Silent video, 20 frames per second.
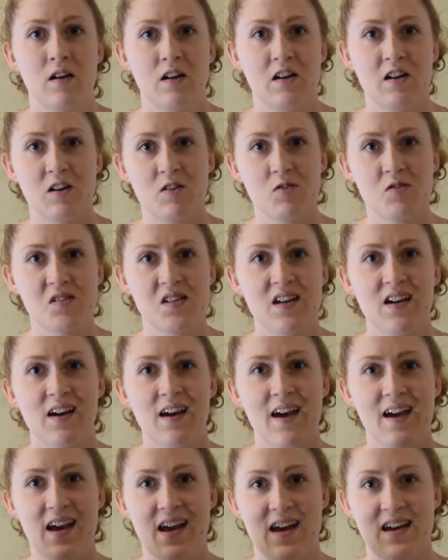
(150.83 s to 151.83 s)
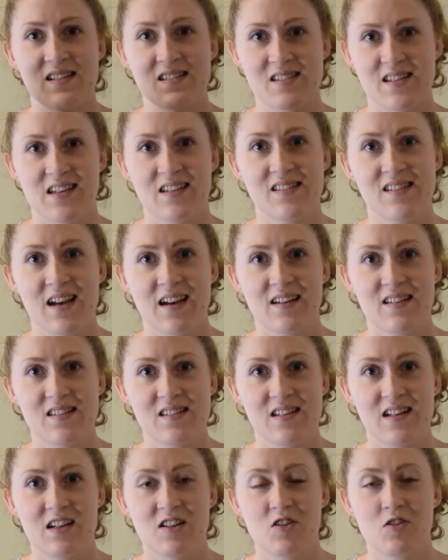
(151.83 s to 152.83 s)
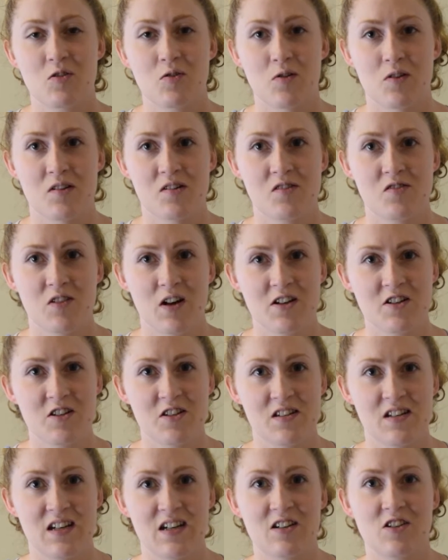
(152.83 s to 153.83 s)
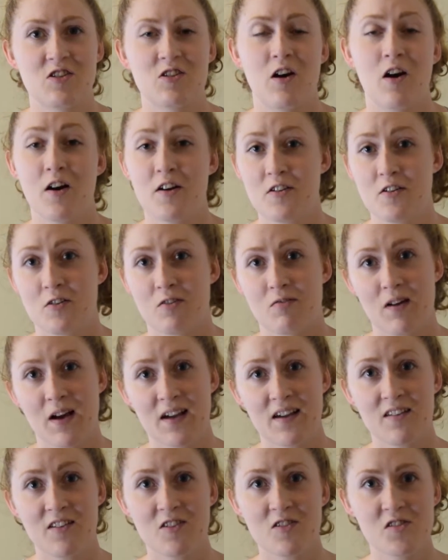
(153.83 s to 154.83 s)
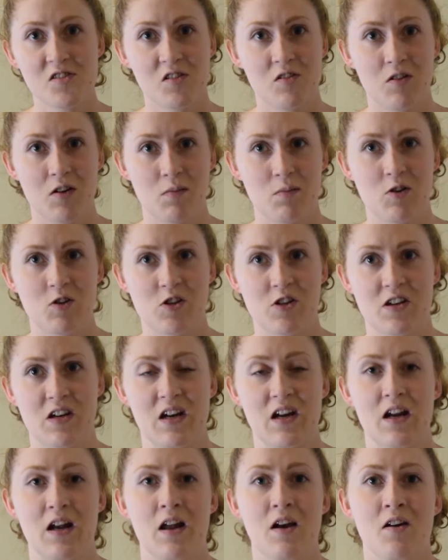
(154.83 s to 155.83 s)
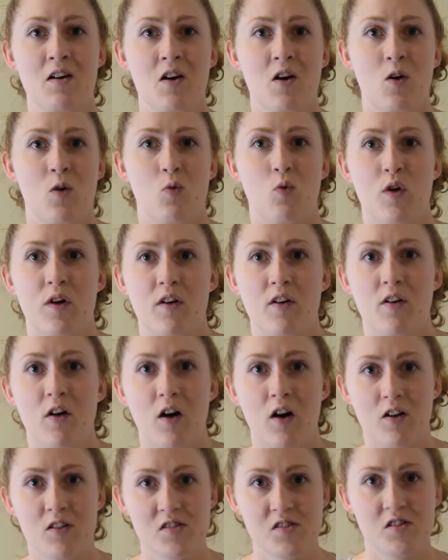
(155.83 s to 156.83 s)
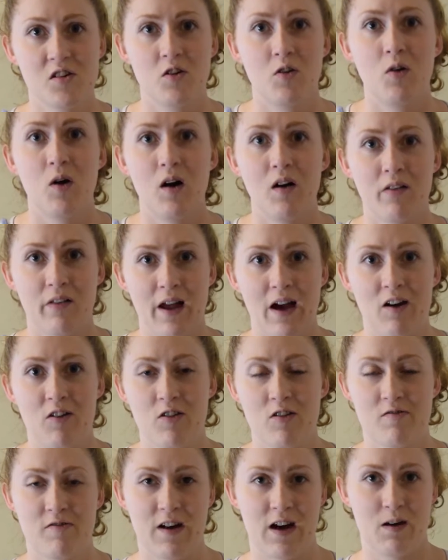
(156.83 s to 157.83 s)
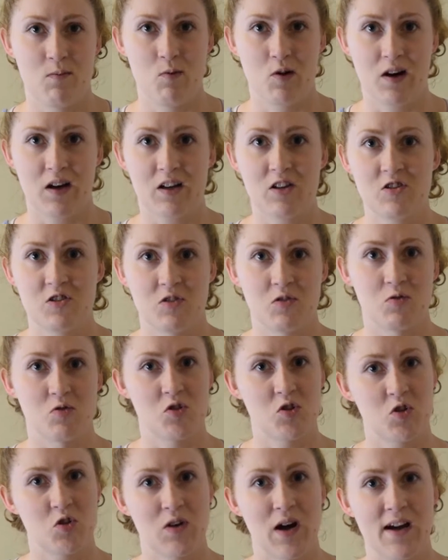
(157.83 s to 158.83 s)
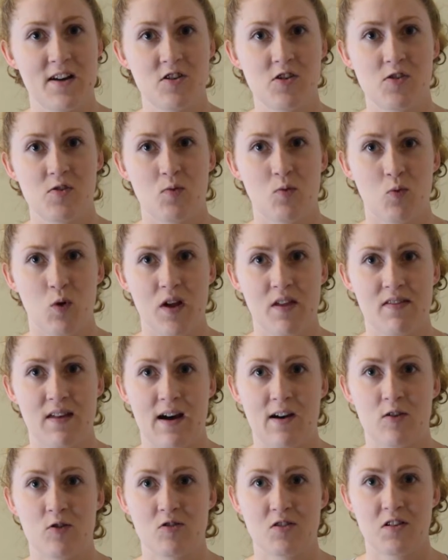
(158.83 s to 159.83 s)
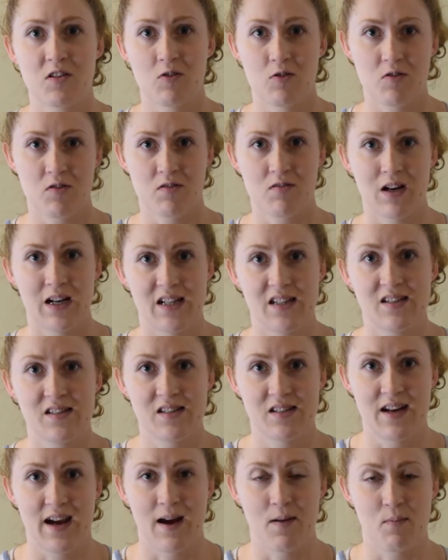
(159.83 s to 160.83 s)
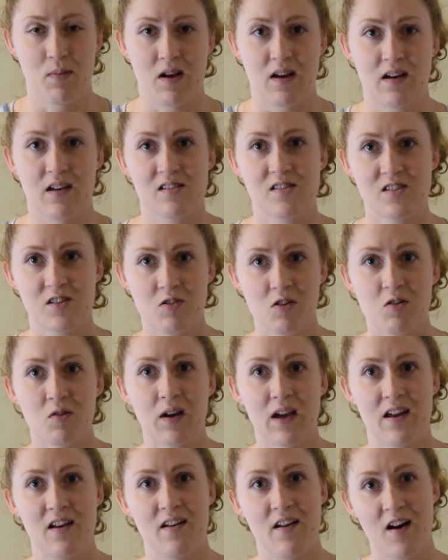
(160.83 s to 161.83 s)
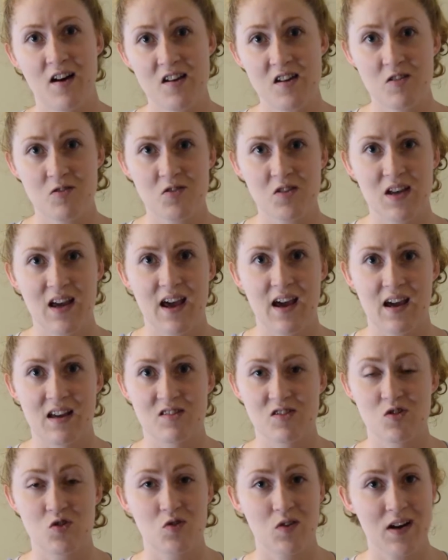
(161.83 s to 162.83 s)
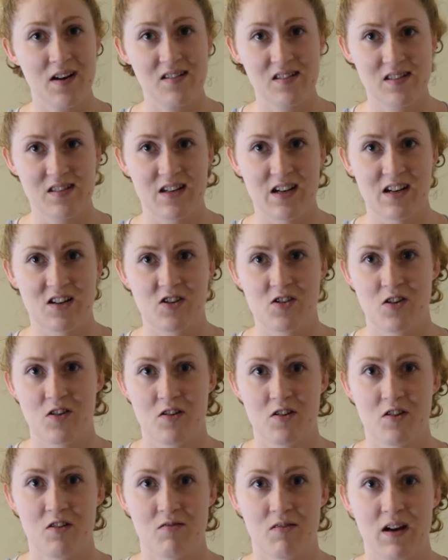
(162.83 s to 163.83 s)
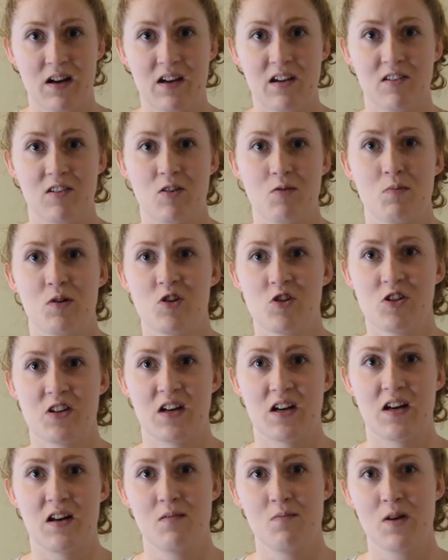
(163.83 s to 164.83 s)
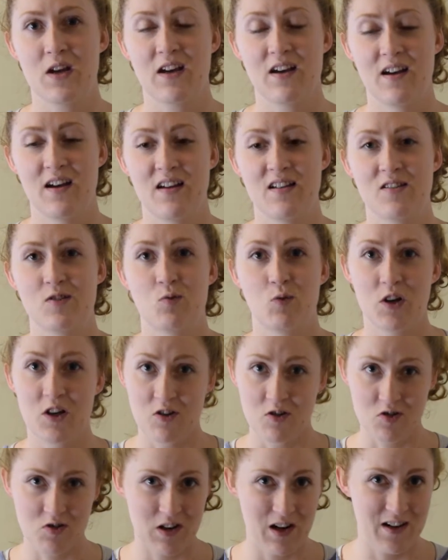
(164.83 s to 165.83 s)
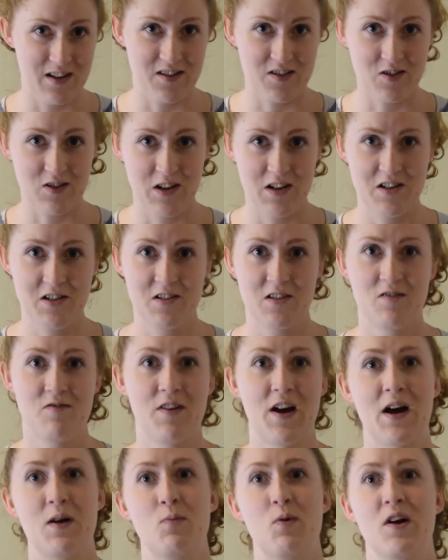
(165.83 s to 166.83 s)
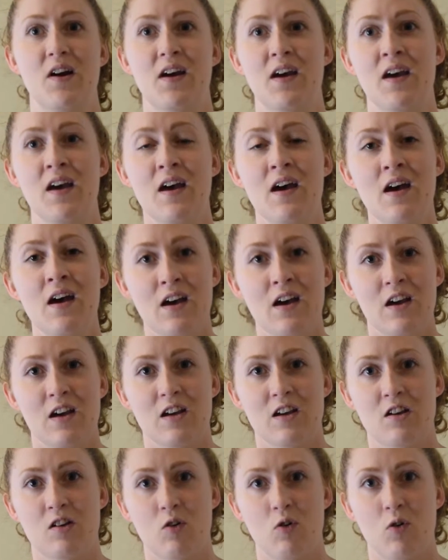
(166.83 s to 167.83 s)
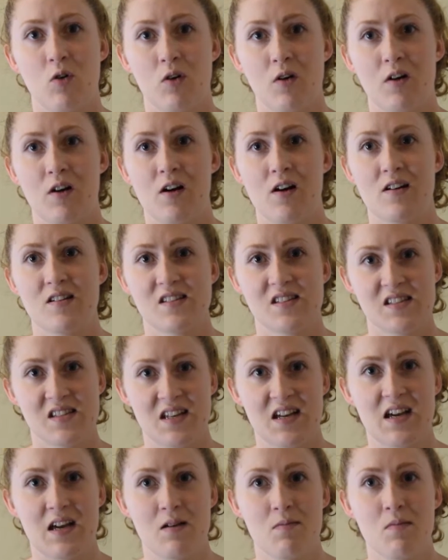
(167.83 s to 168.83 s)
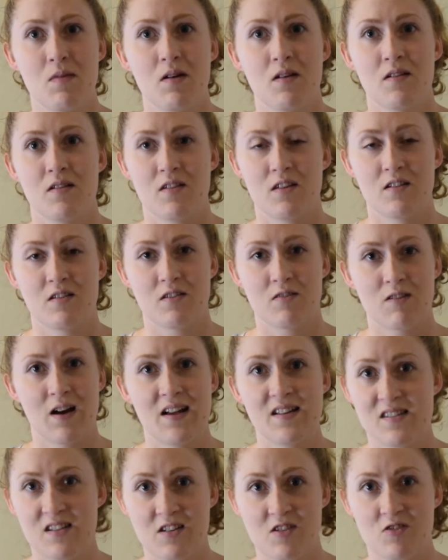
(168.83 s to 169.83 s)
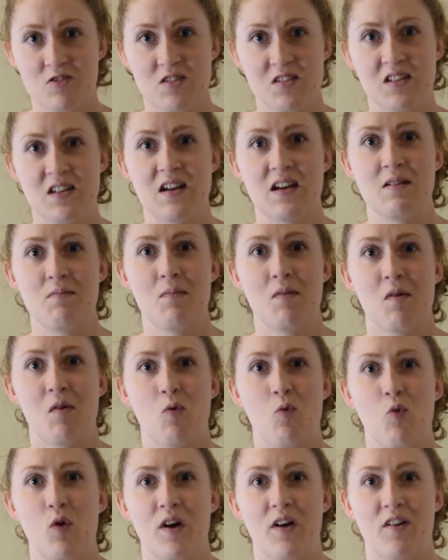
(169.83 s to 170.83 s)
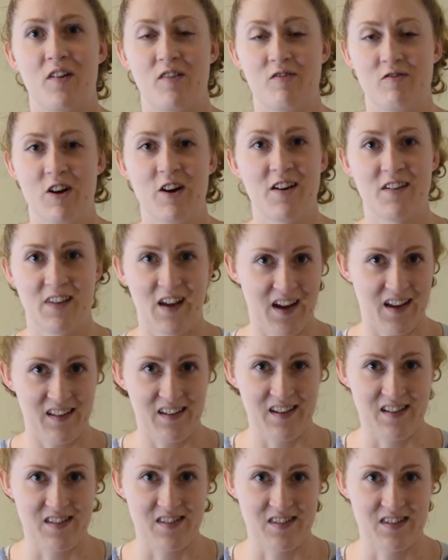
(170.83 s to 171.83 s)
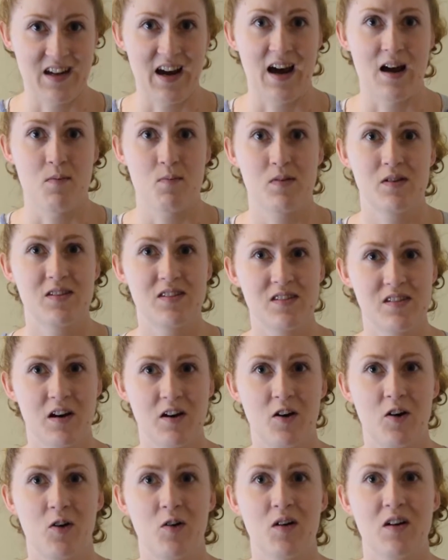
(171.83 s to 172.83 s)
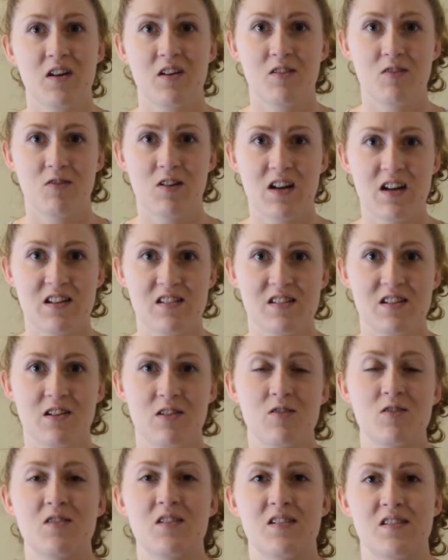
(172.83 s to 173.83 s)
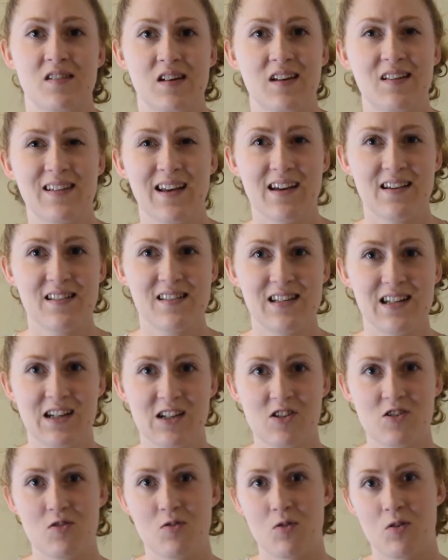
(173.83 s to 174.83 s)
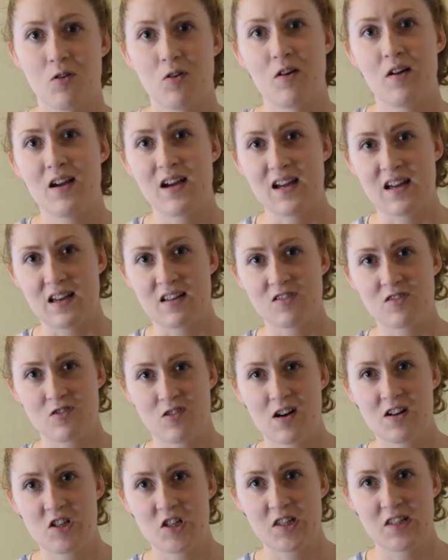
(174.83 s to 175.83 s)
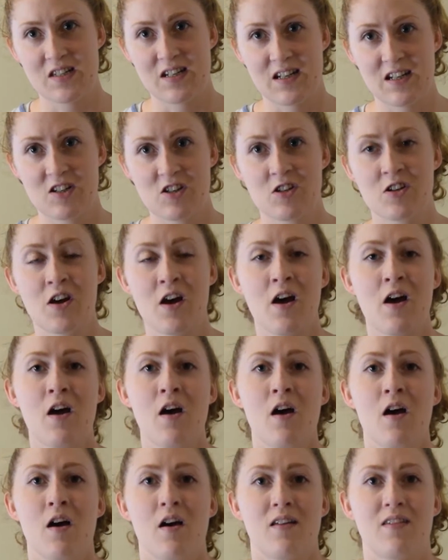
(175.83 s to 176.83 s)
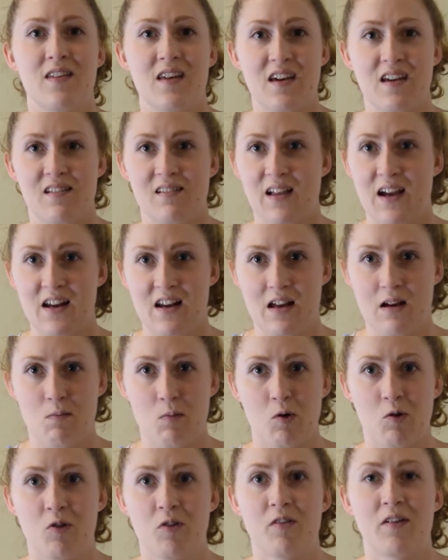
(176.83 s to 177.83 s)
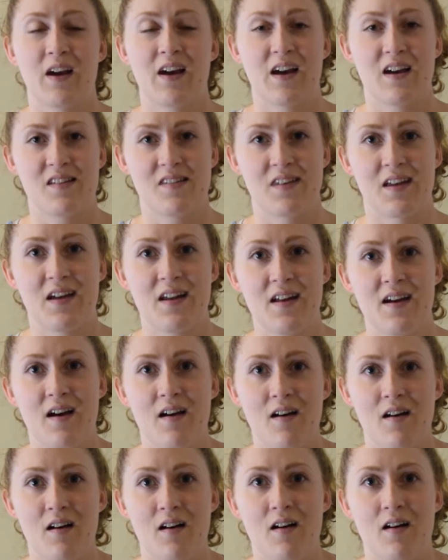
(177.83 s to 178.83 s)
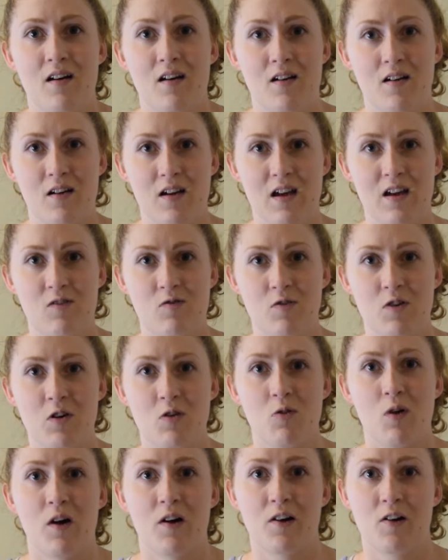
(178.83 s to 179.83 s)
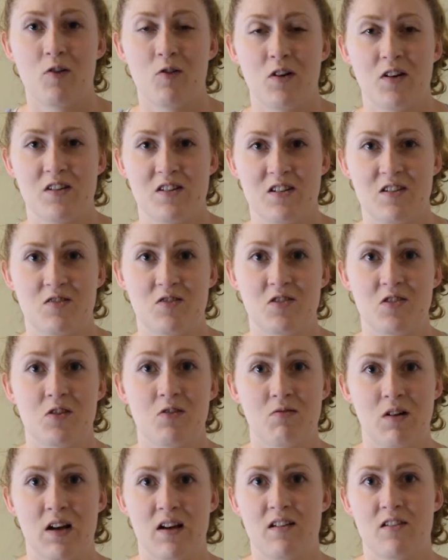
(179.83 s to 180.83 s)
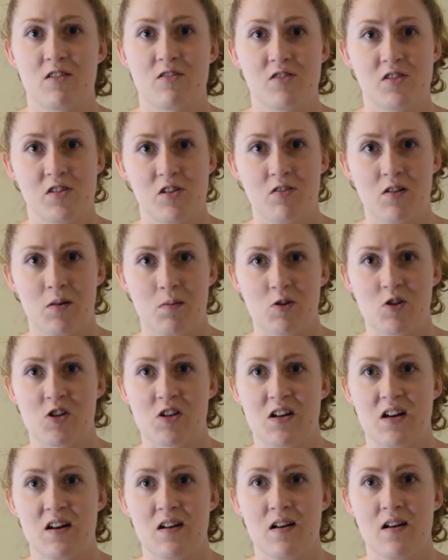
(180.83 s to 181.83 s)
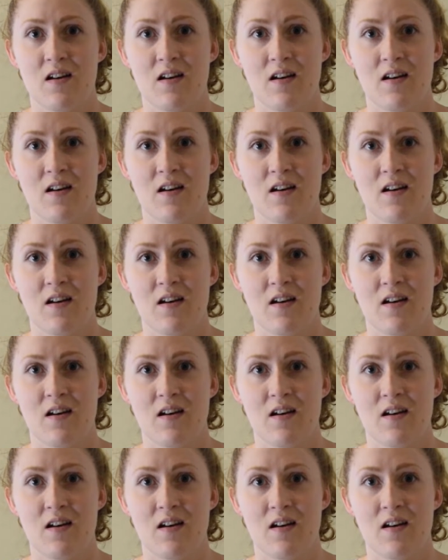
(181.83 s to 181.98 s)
Using a zigzag stitch or a stretch stitch on your regular sewing machine will also allow the fabric to stretch without your thread snapping. So you cannot use a straight stitch on your regular machine, because when you try to stretch the fabric, your seam, the threads in your seam will very likely snap. So you need to use a zigzag stitch or a stretch stitch, the lightning bolt, like I said, if you are going to use your regular sewing machine.